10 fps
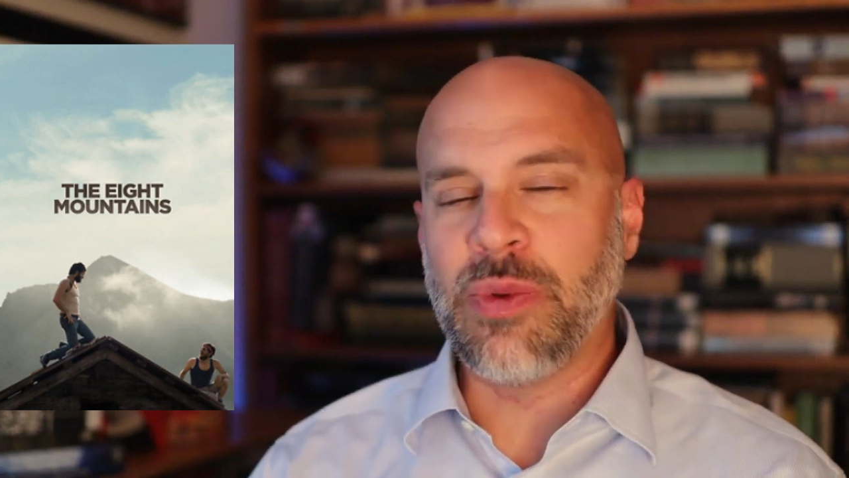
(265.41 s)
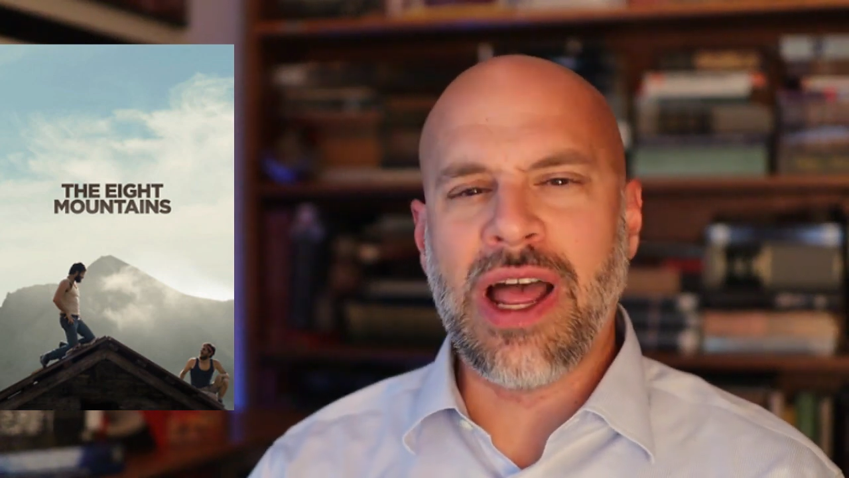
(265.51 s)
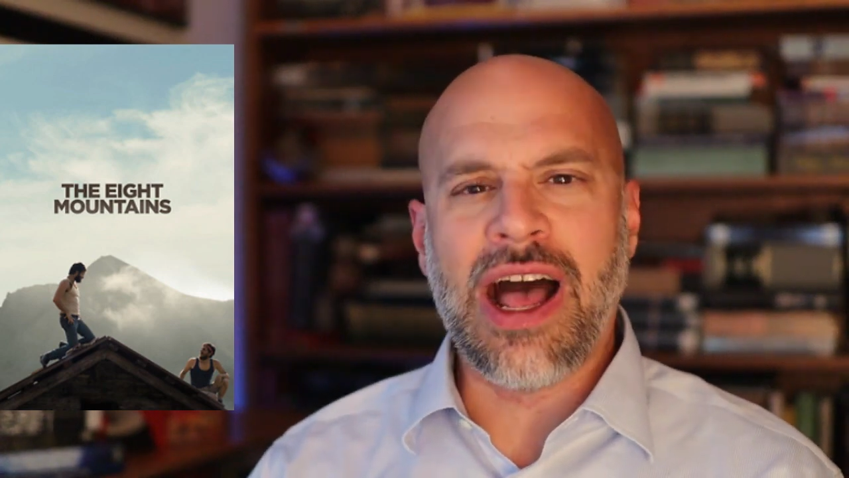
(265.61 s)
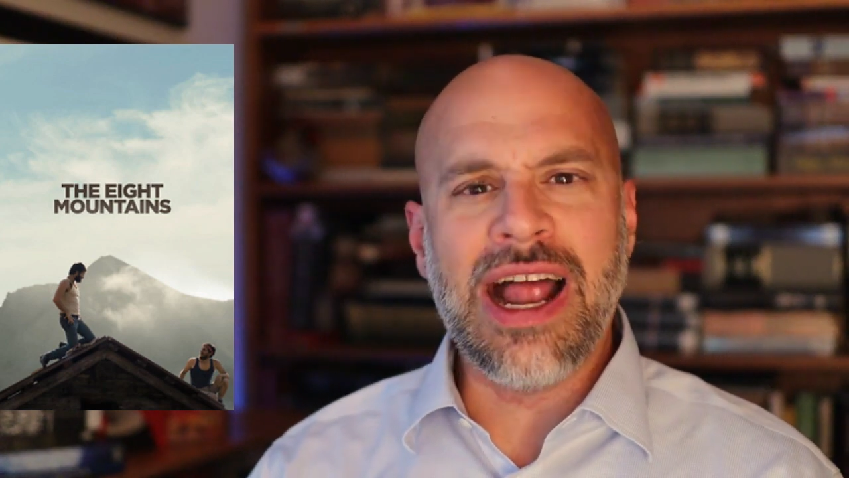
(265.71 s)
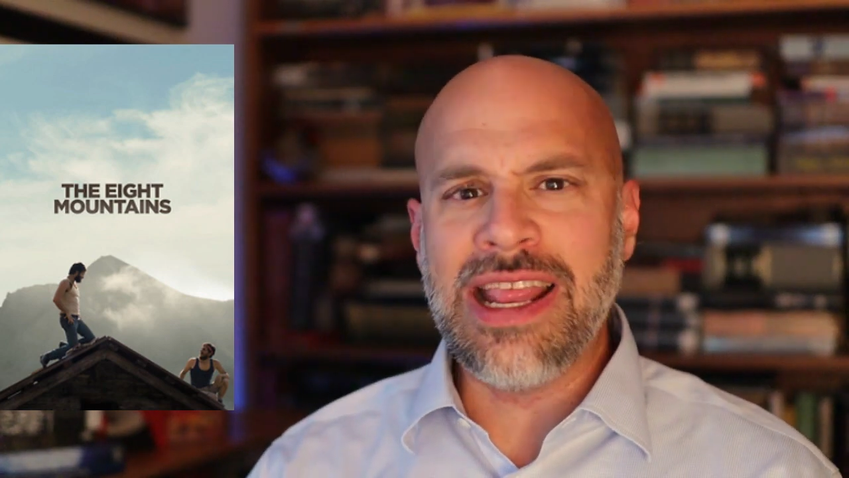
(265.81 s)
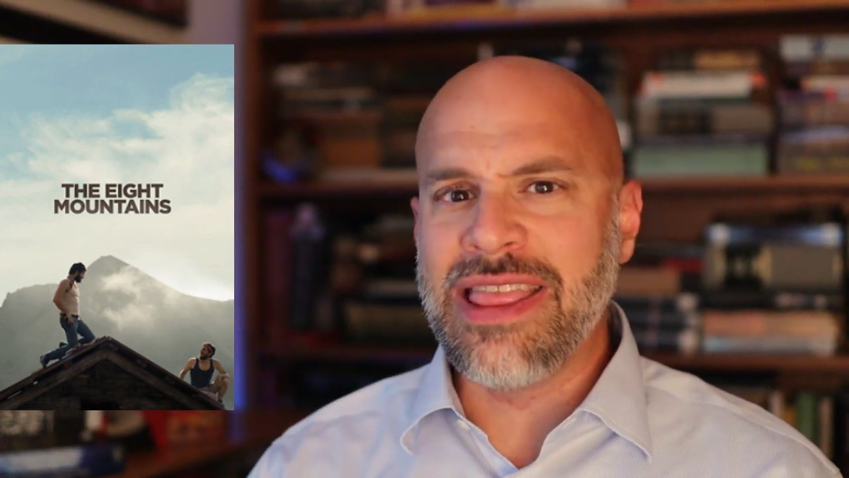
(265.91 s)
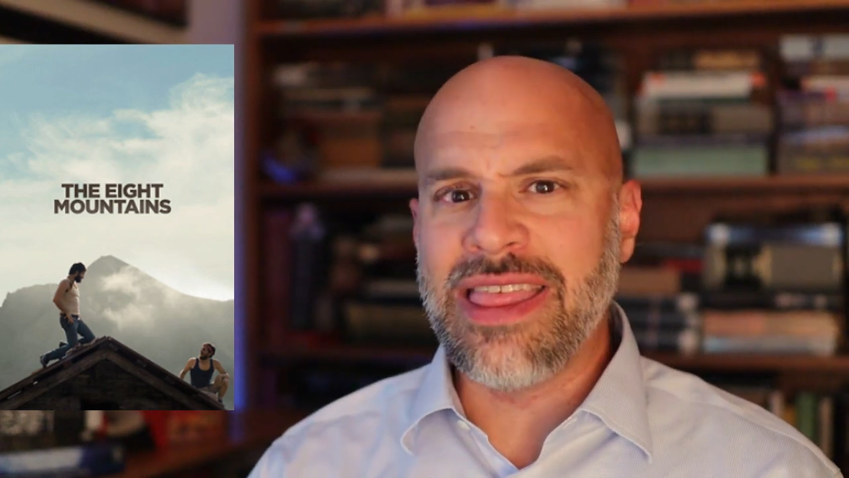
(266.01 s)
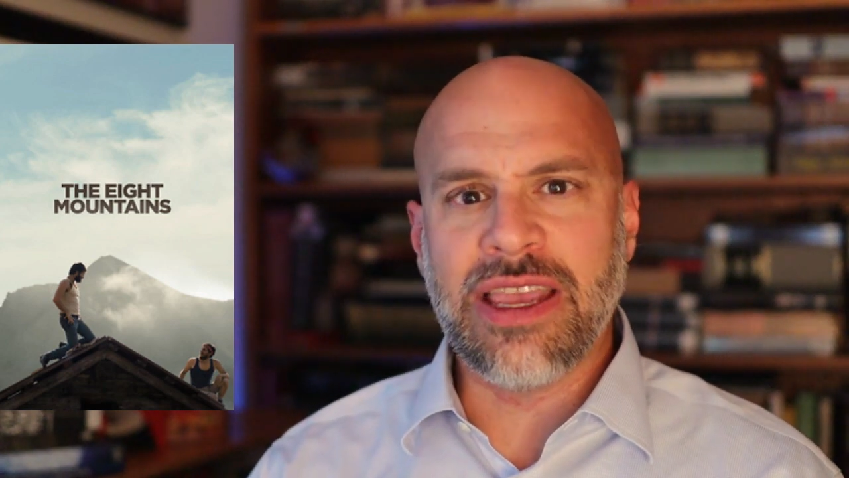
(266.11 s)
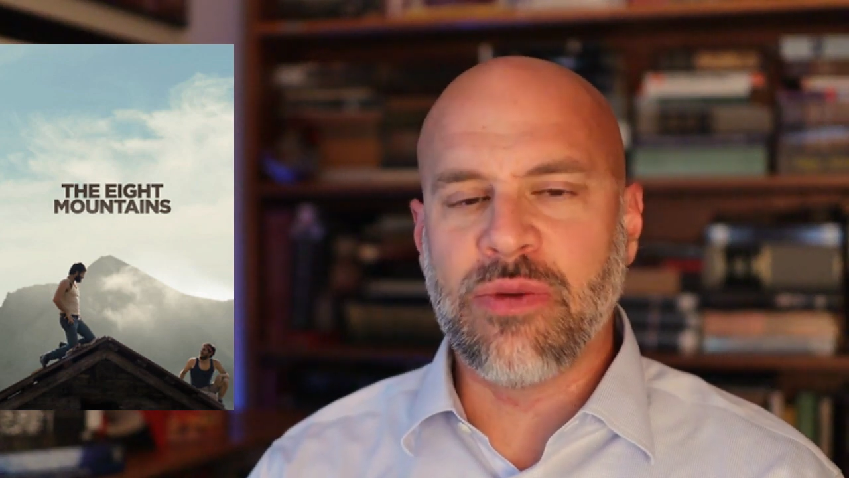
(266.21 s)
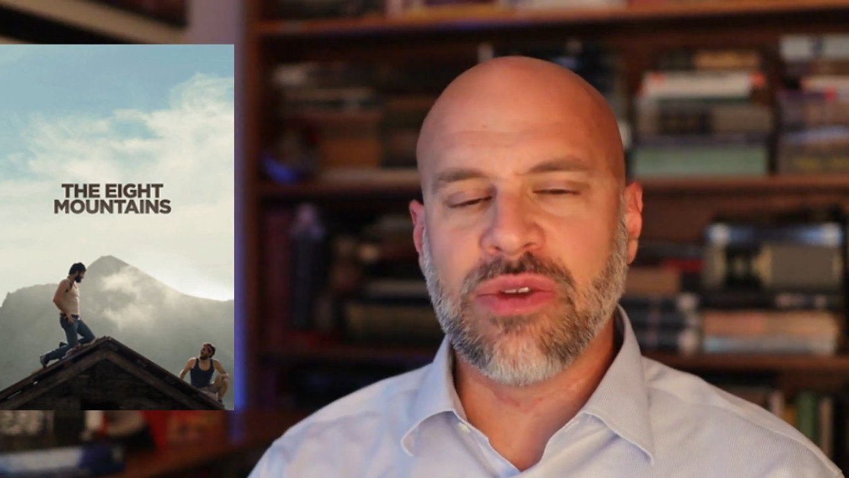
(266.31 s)
but I didn't
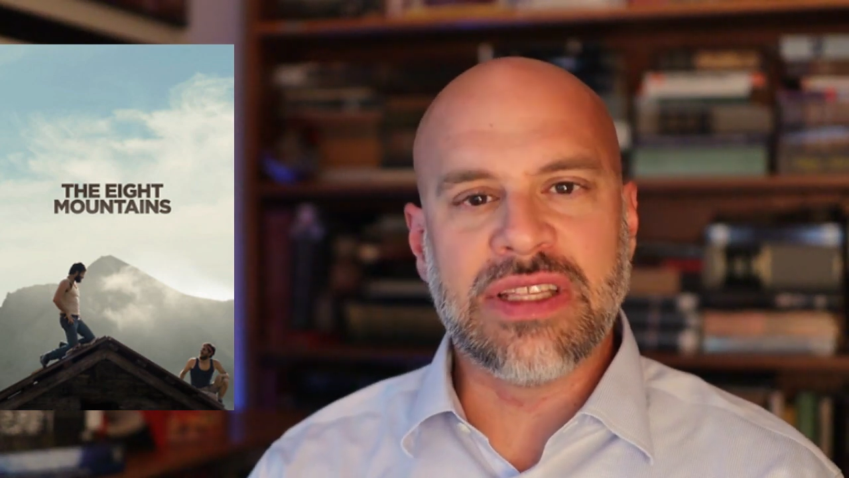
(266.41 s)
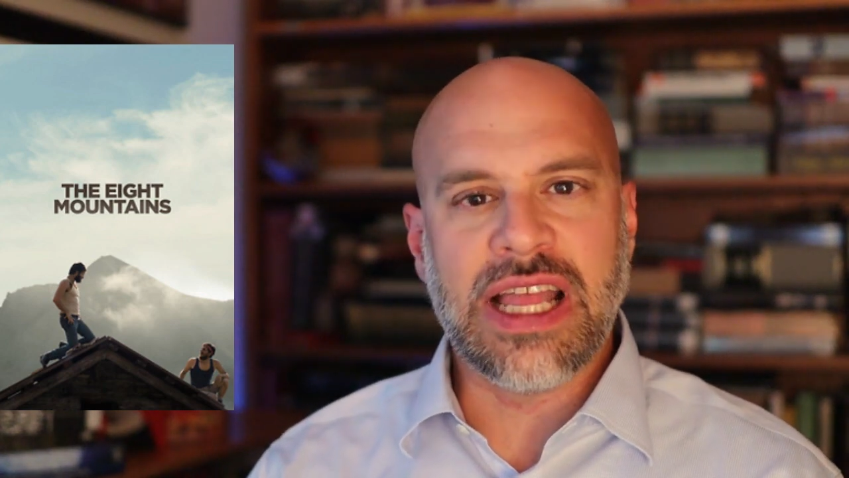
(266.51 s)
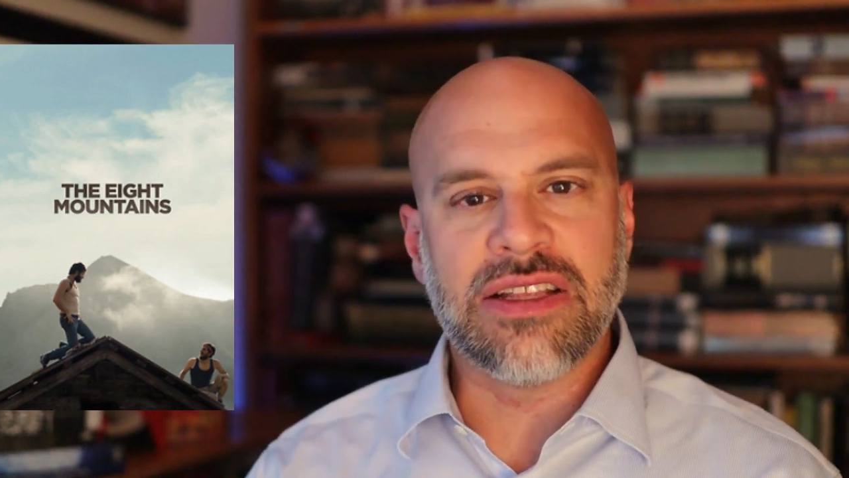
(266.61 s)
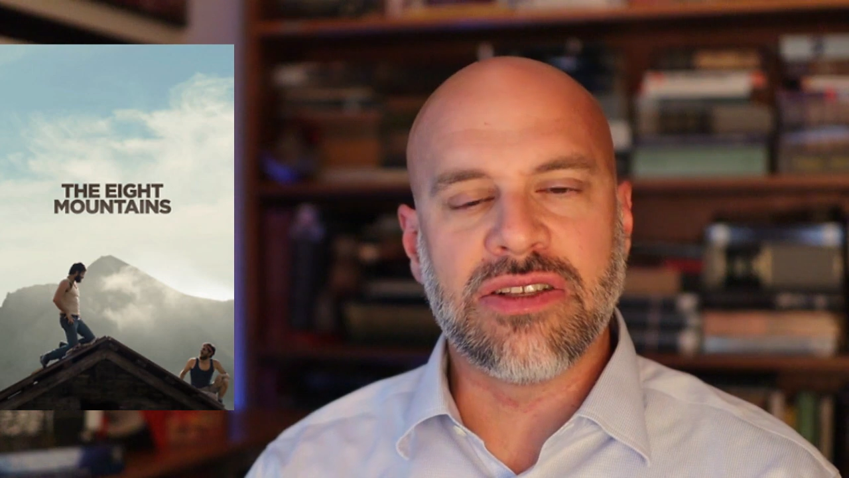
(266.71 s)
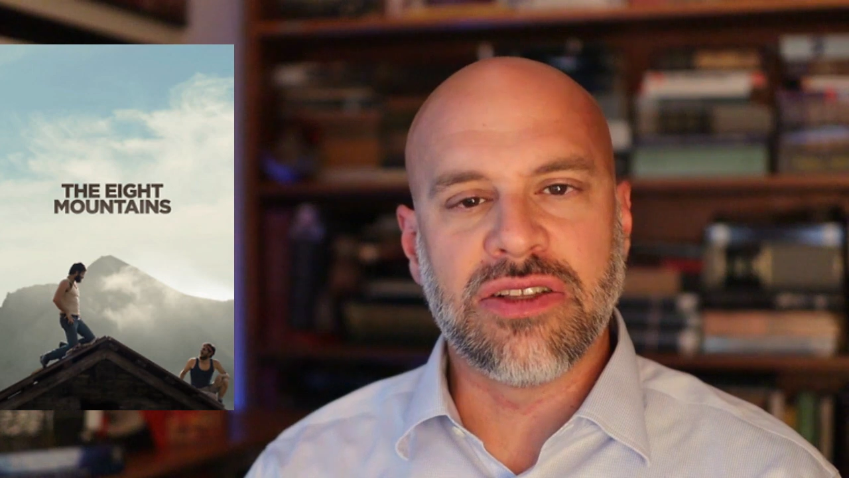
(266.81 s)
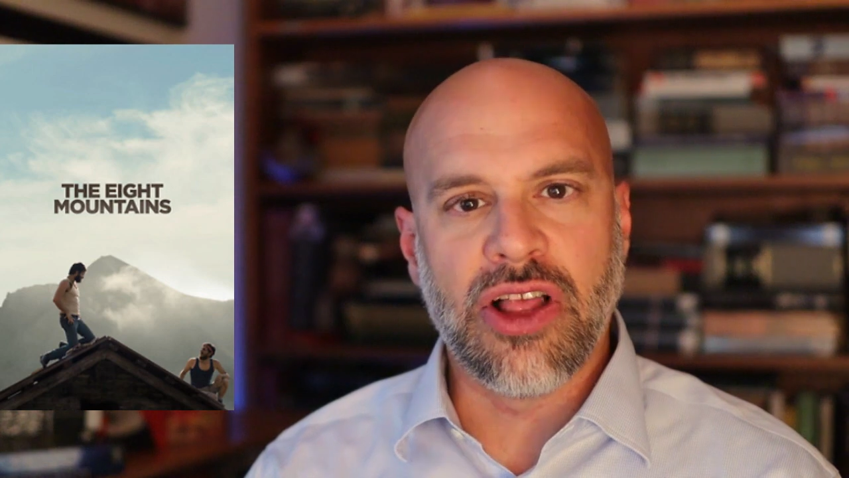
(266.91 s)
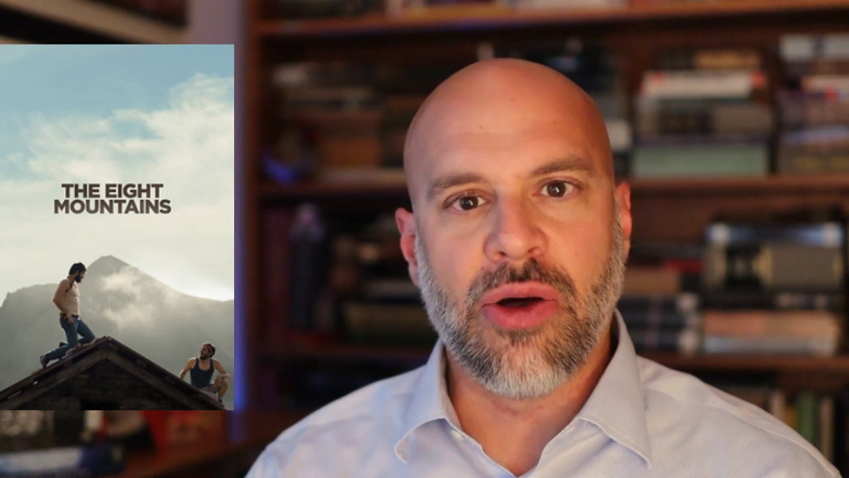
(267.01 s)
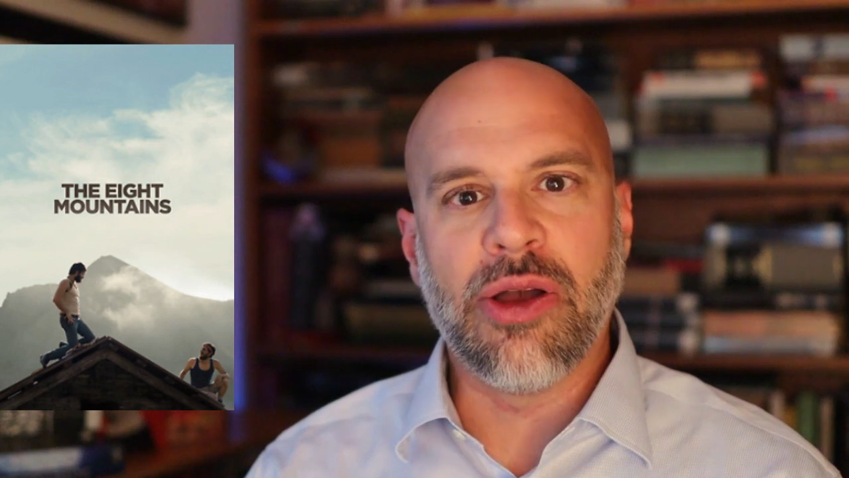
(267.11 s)
think it was that slow.